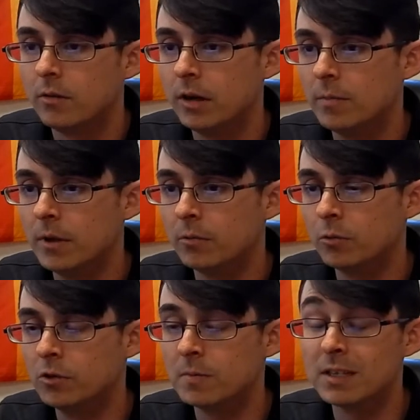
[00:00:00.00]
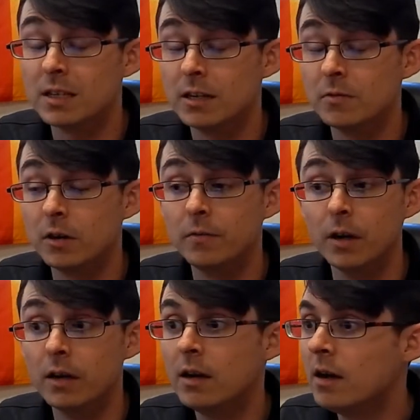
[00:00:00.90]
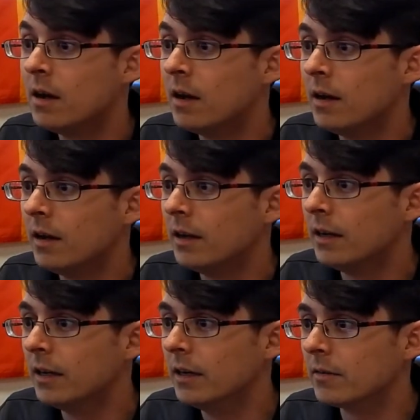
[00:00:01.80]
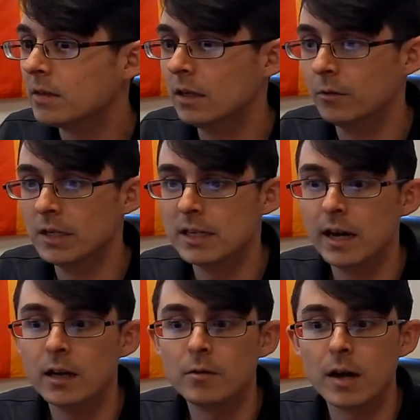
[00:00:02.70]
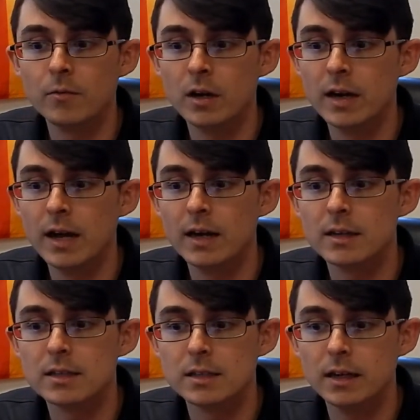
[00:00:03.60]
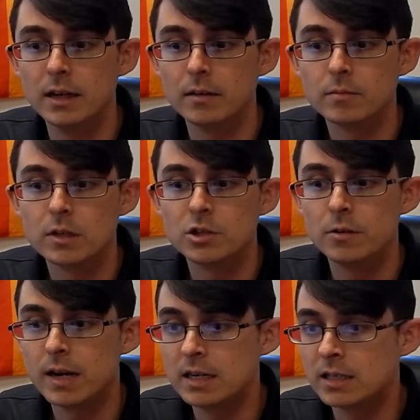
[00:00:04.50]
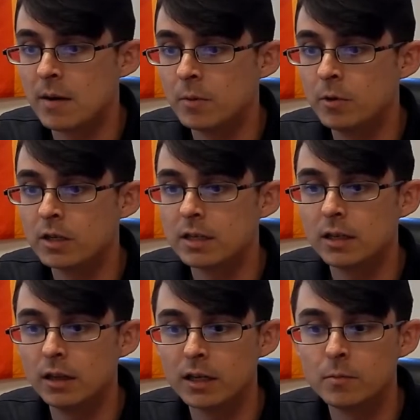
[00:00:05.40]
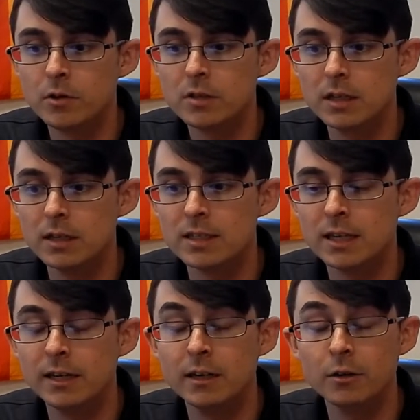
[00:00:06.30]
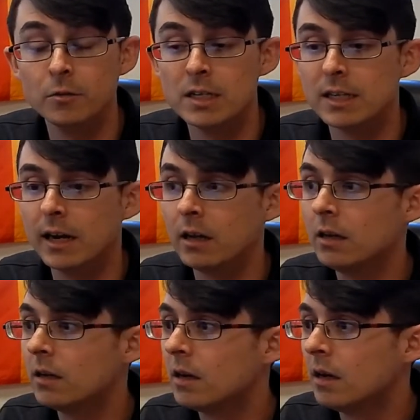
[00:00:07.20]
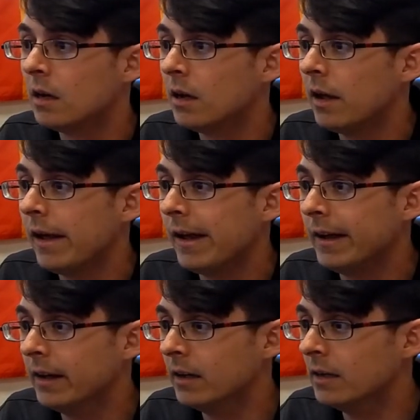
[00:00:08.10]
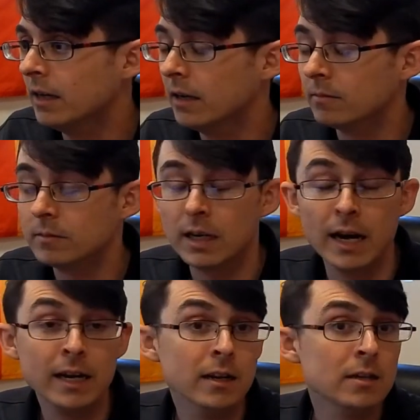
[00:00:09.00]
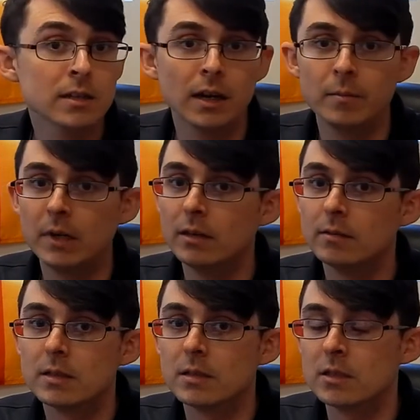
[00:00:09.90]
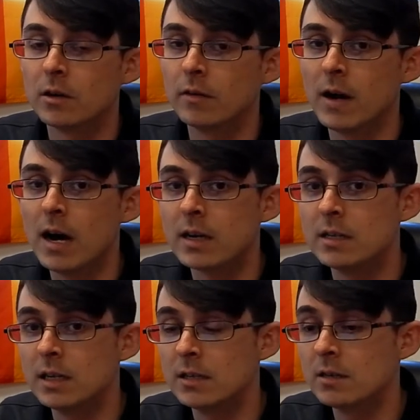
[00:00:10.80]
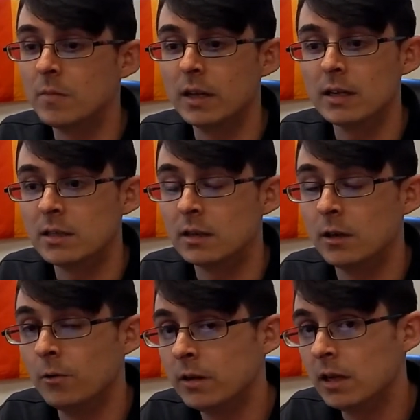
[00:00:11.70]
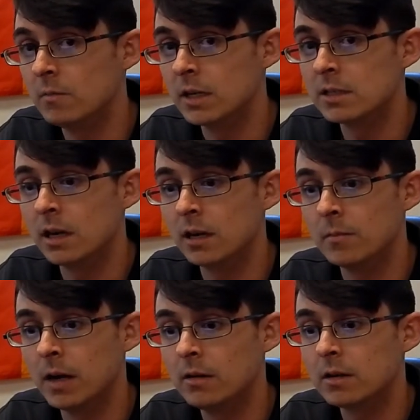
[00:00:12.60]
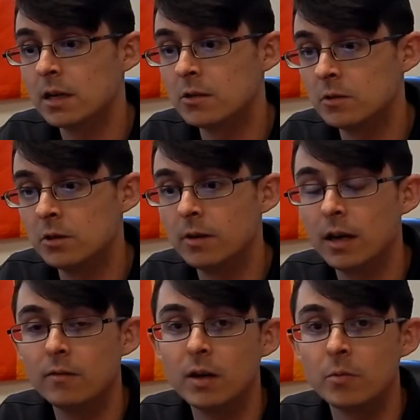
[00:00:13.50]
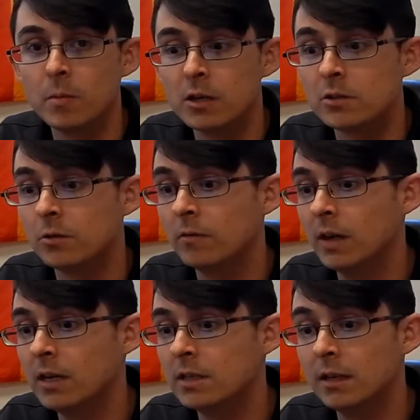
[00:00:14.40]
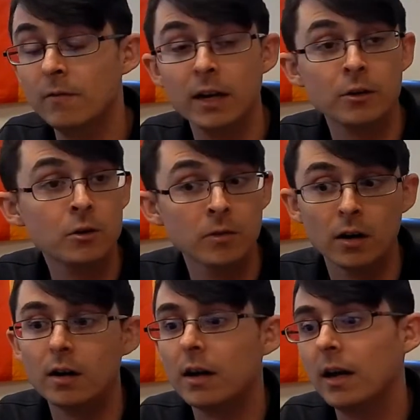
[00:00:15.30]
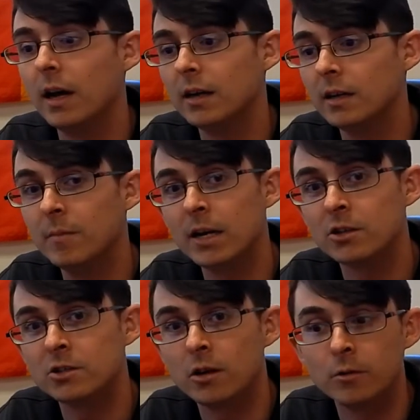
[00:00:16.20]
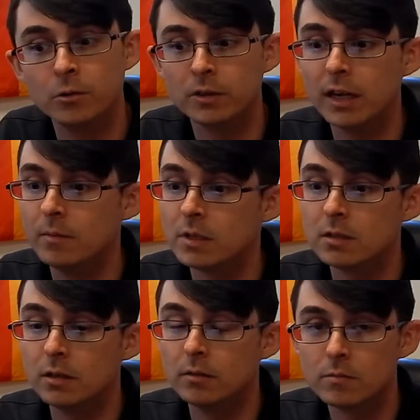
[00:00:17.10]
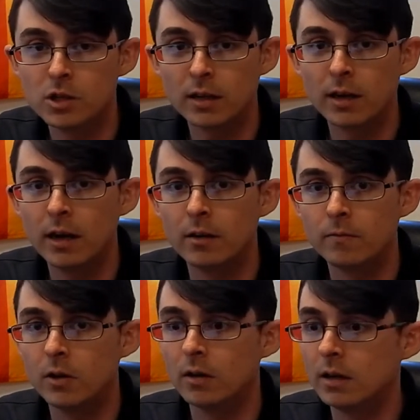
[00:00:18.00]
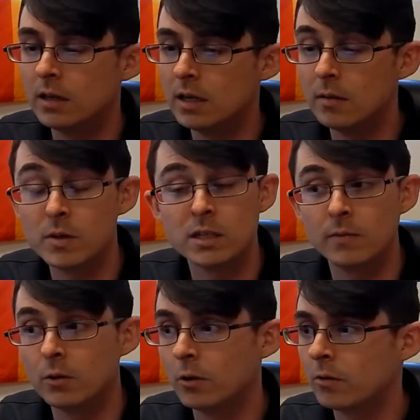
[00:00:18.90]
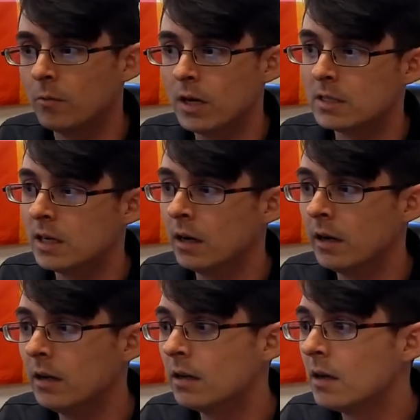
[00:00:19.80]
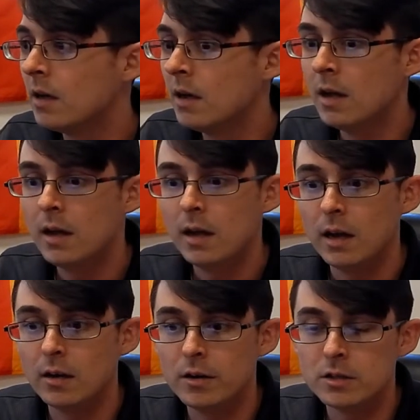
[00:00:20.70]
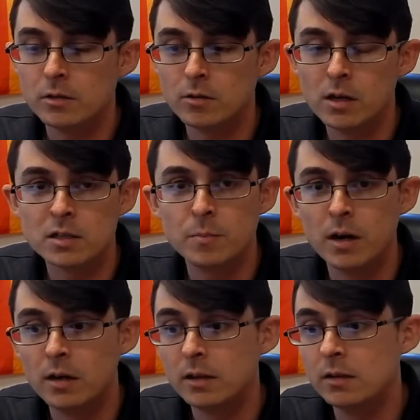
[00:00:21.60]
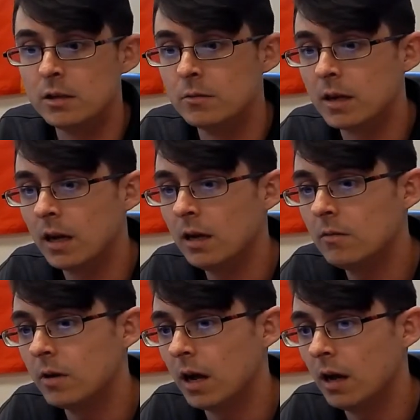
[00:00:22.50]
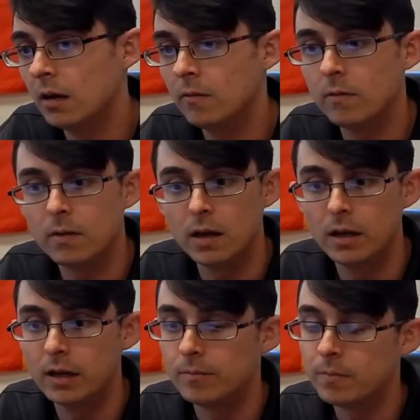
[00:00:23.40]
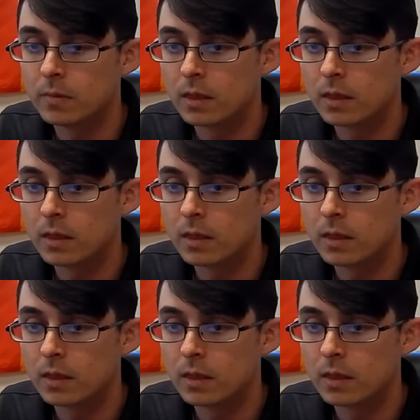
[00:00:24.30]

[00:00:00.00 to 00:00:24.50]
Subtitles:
read up on the rules, but it sounds very fun. In Louisiana, we have one at Showcase Comic Books and Collectibles in Slidell, Louisiana. And Canadians, I mean, it's the start of hockey season, but that's not the only thing to be excited about, because we do have a Premier Store event in Vancouver at Magic Stronghold Games. So check that out if you're in the Pacific Northwest area. And also across the pond in the UK, we have a